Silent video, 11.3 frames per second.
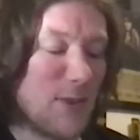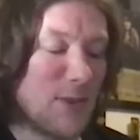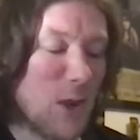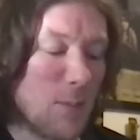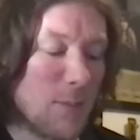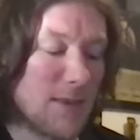
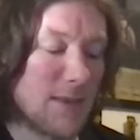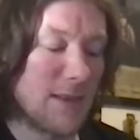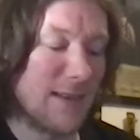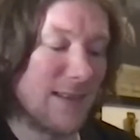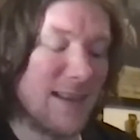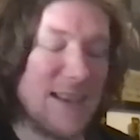
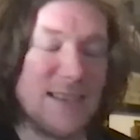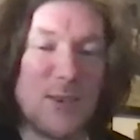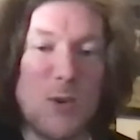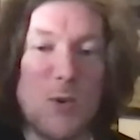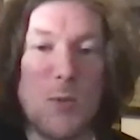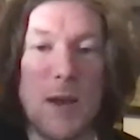Thompson is
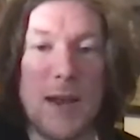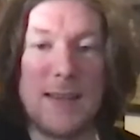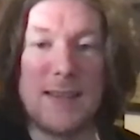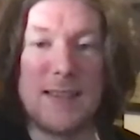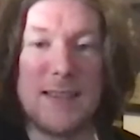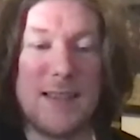
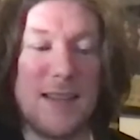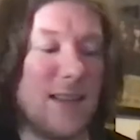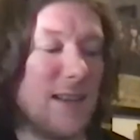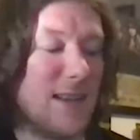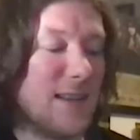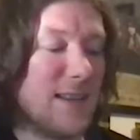always
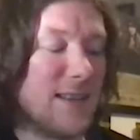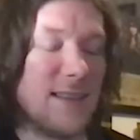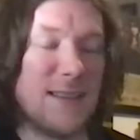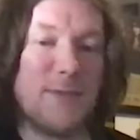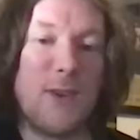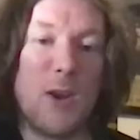
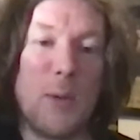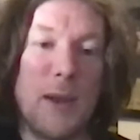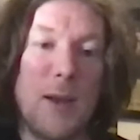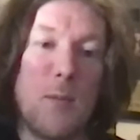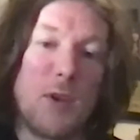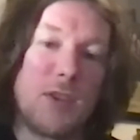following
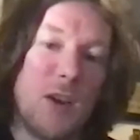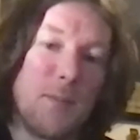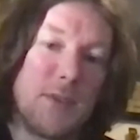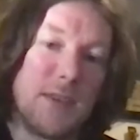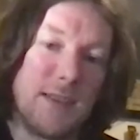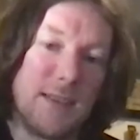up what
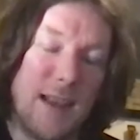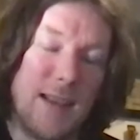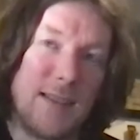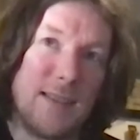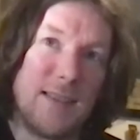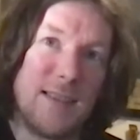Thompson
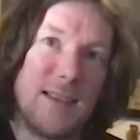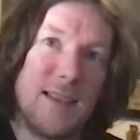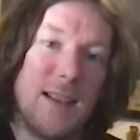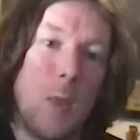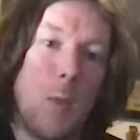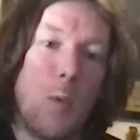says
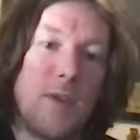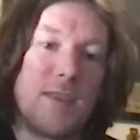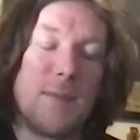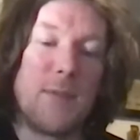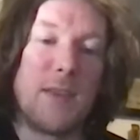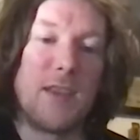with
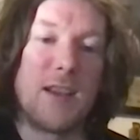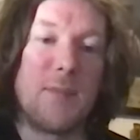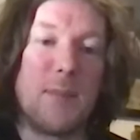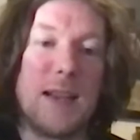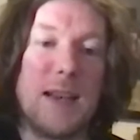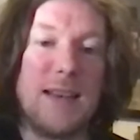something that
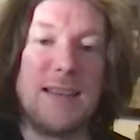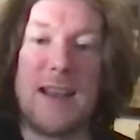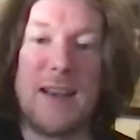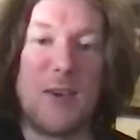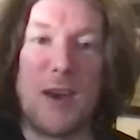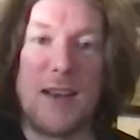completely
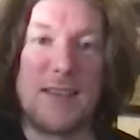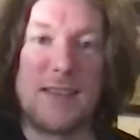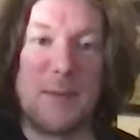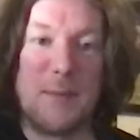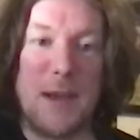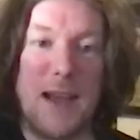denigrates
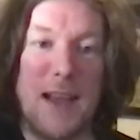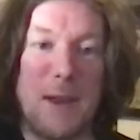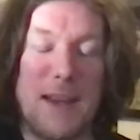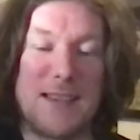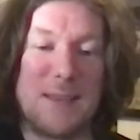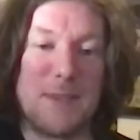them and
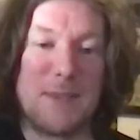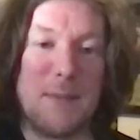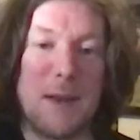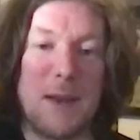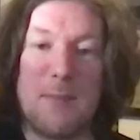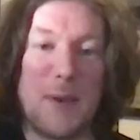makes them seem
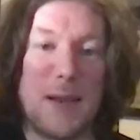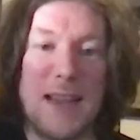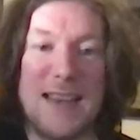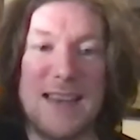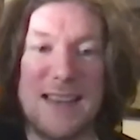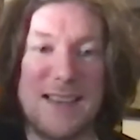like complete
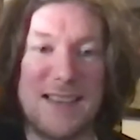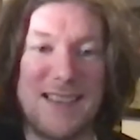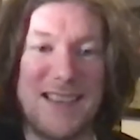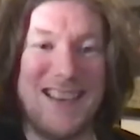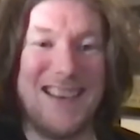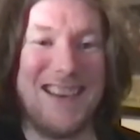idiots.
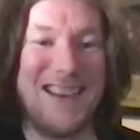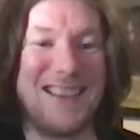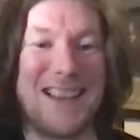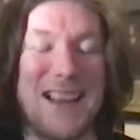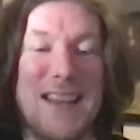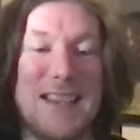It's
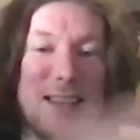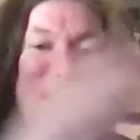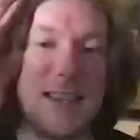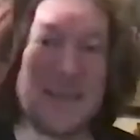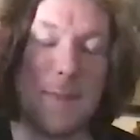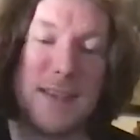like
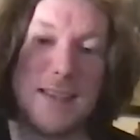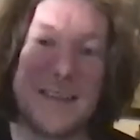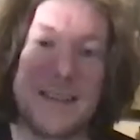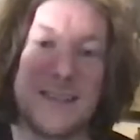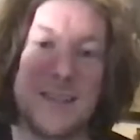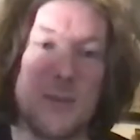he's
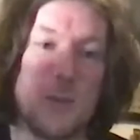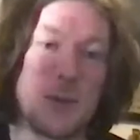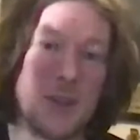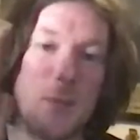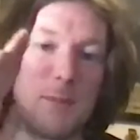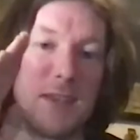misunderstood what
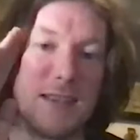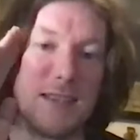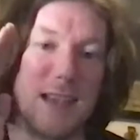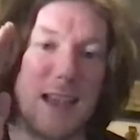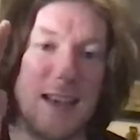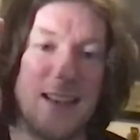Thompson has
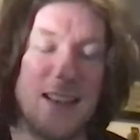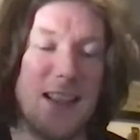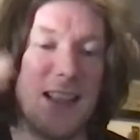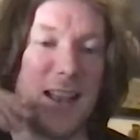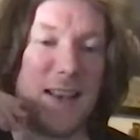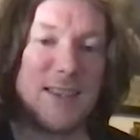said
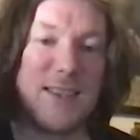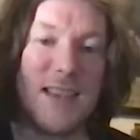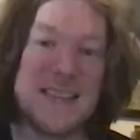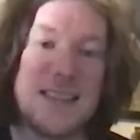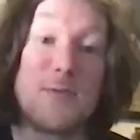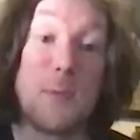and
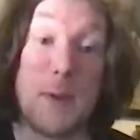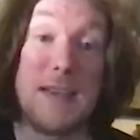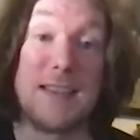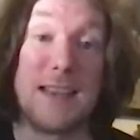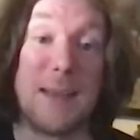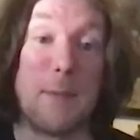thinks he's
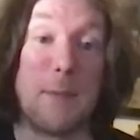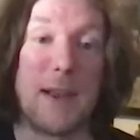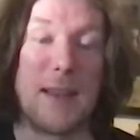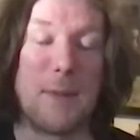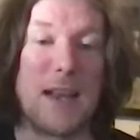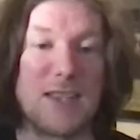repeating him and
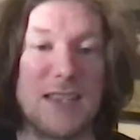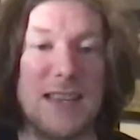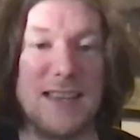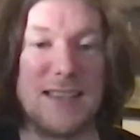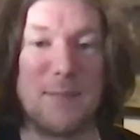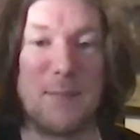back it, but actually
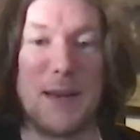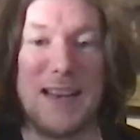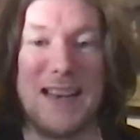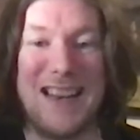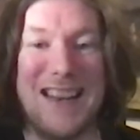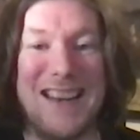he's
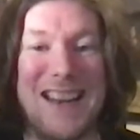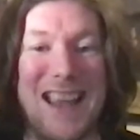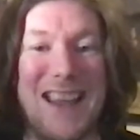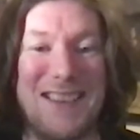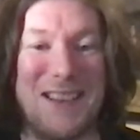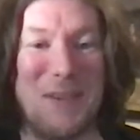completely
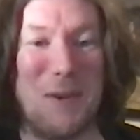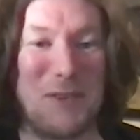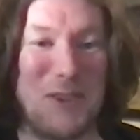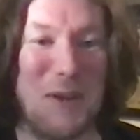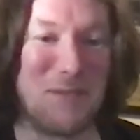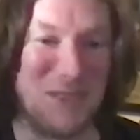negating what
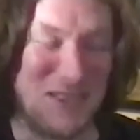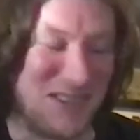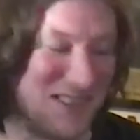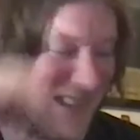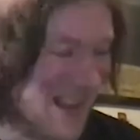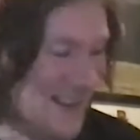Thompson
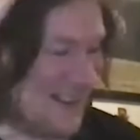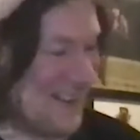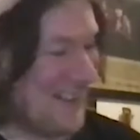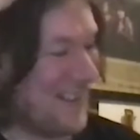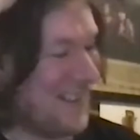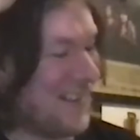just said.
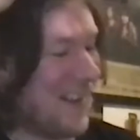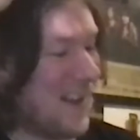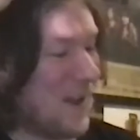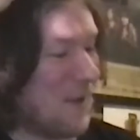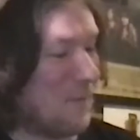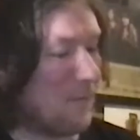
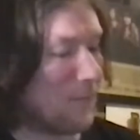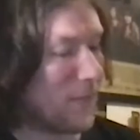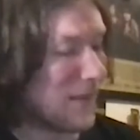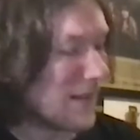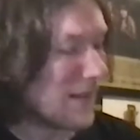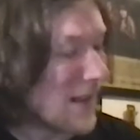
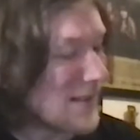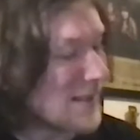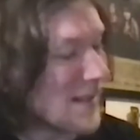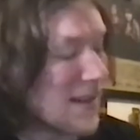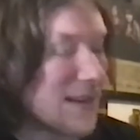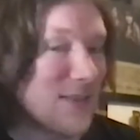I
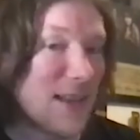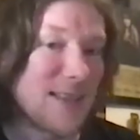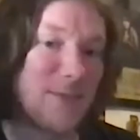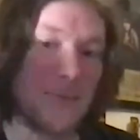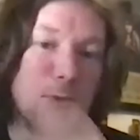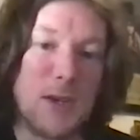think
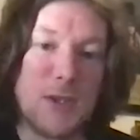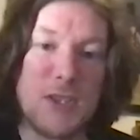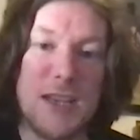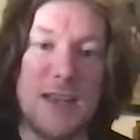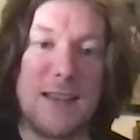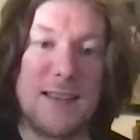that's real
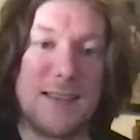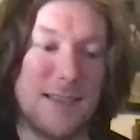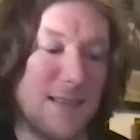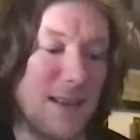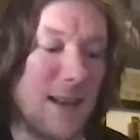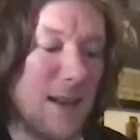genius
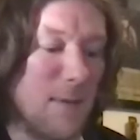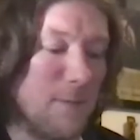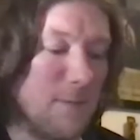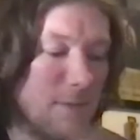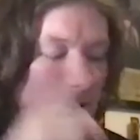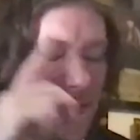
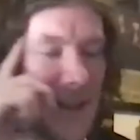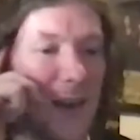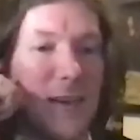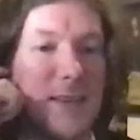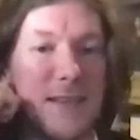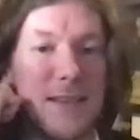in
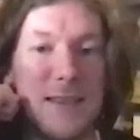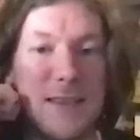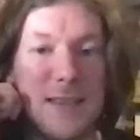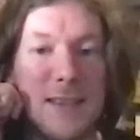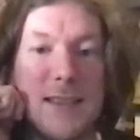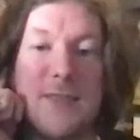character.
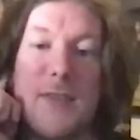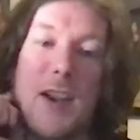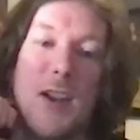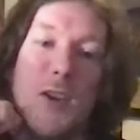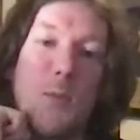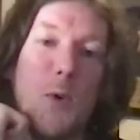There's
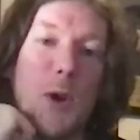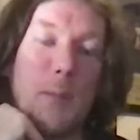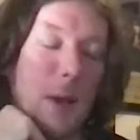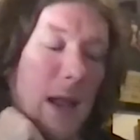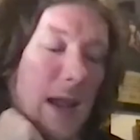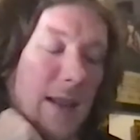very good
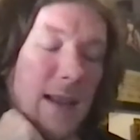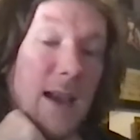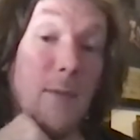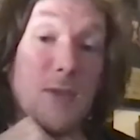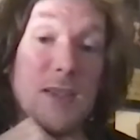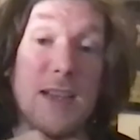wordplay in there.
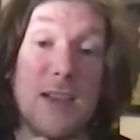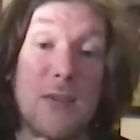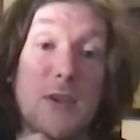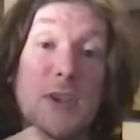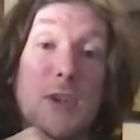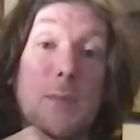Obviously in the
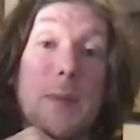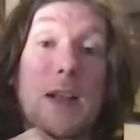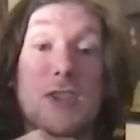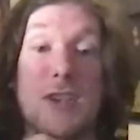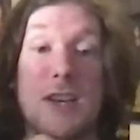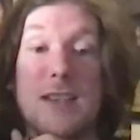original
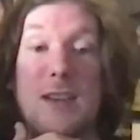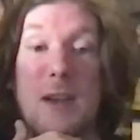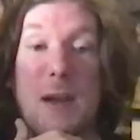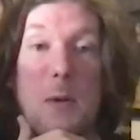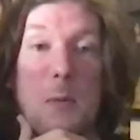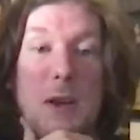Belgian, I don't know
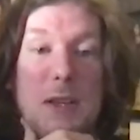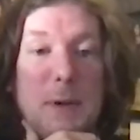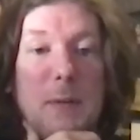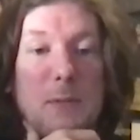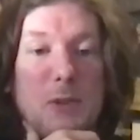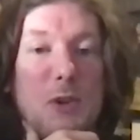how it works, but
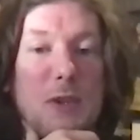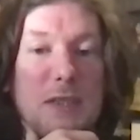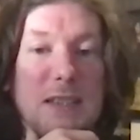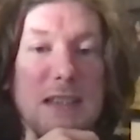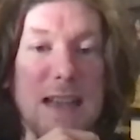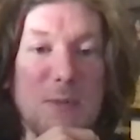I'm sure it's
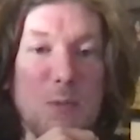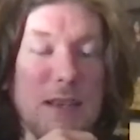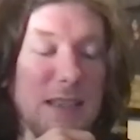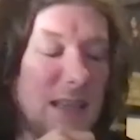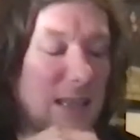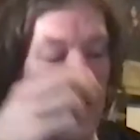as
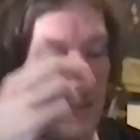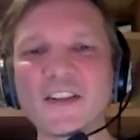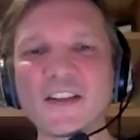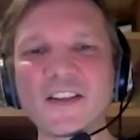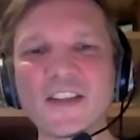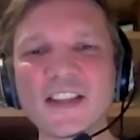witty.
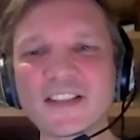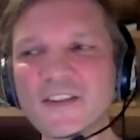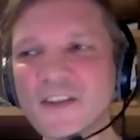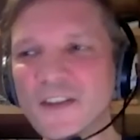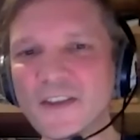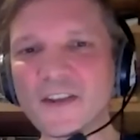And there's
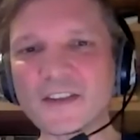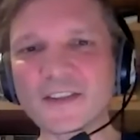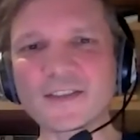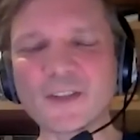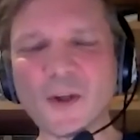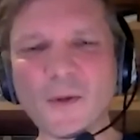another
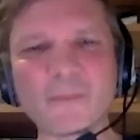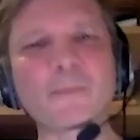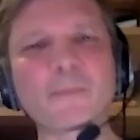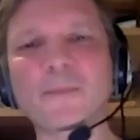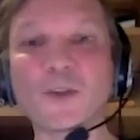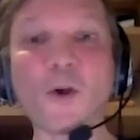
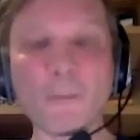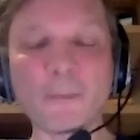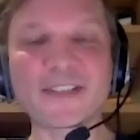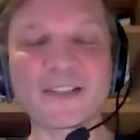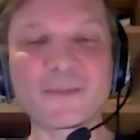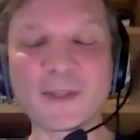
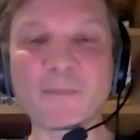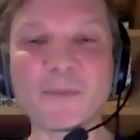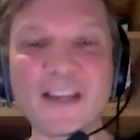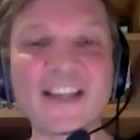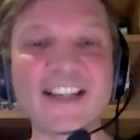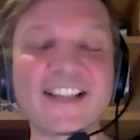Thompson with a
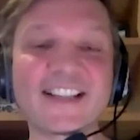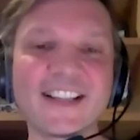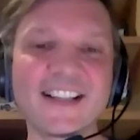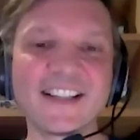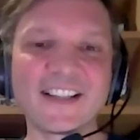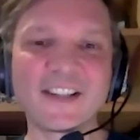P
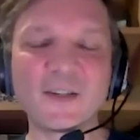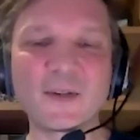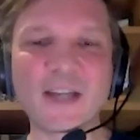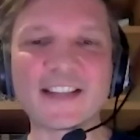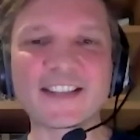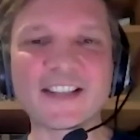who
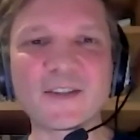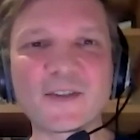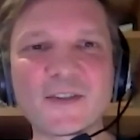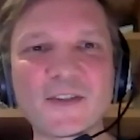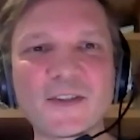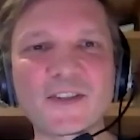gets
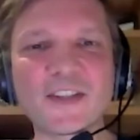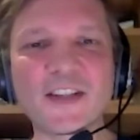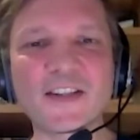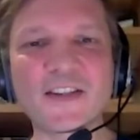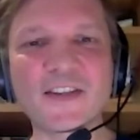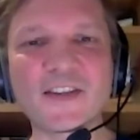introduced
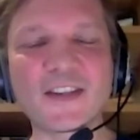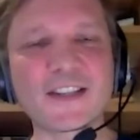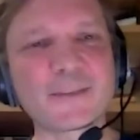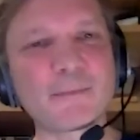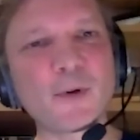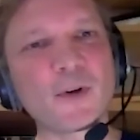in
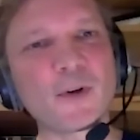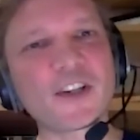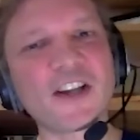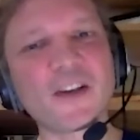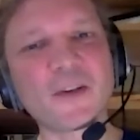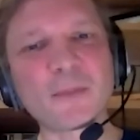this
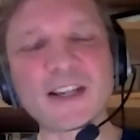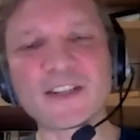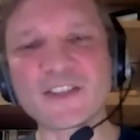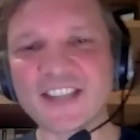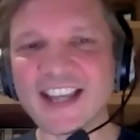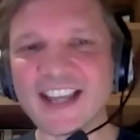book on
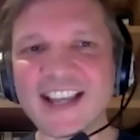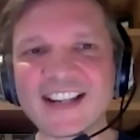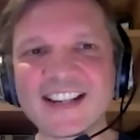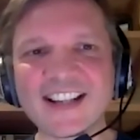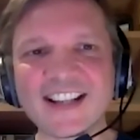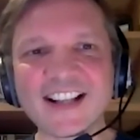page
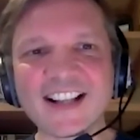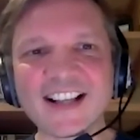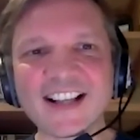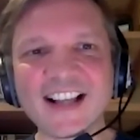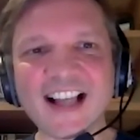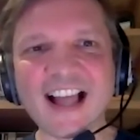10,
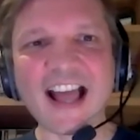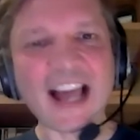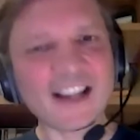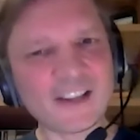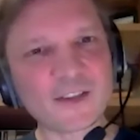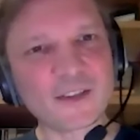
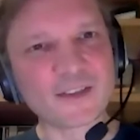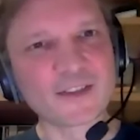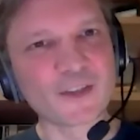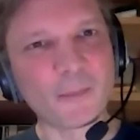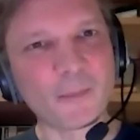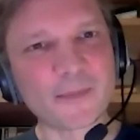Alan
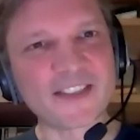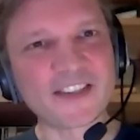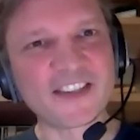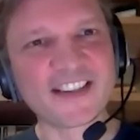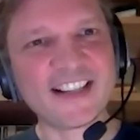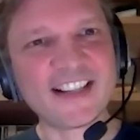Thompson.